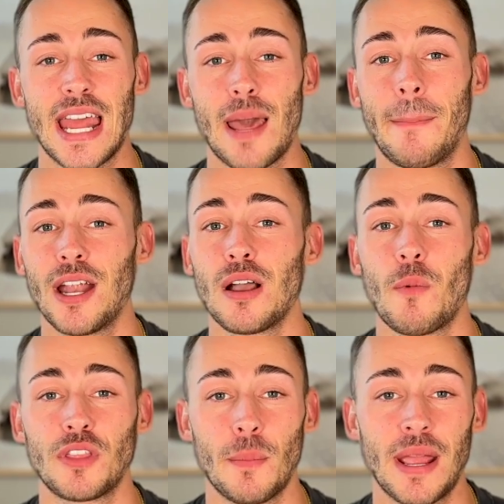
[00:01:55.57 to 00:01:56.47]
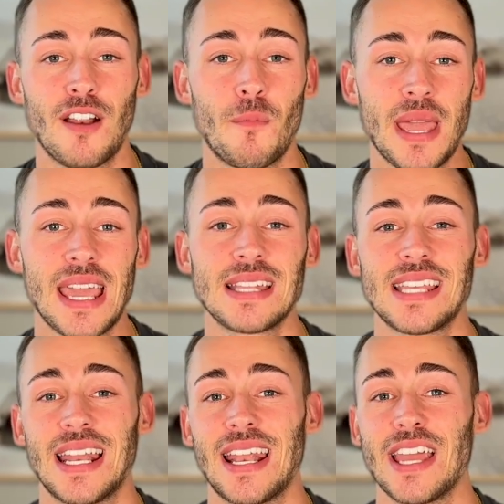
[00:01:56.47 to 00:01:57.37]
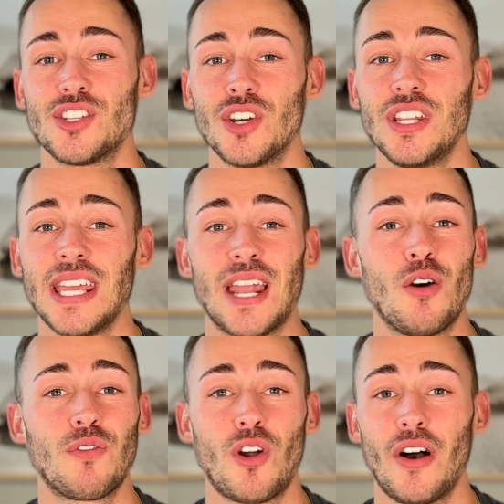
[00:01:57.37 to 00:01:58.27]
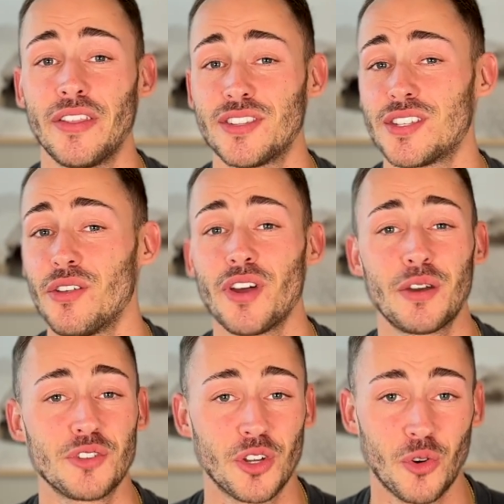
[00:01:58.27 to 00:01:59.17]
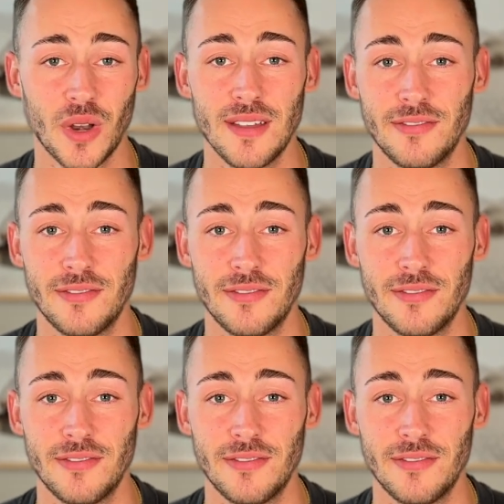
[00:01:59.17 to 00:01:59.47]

and I paired them with a pair of pants and a nice hoodie. And overall, I still thought it was a great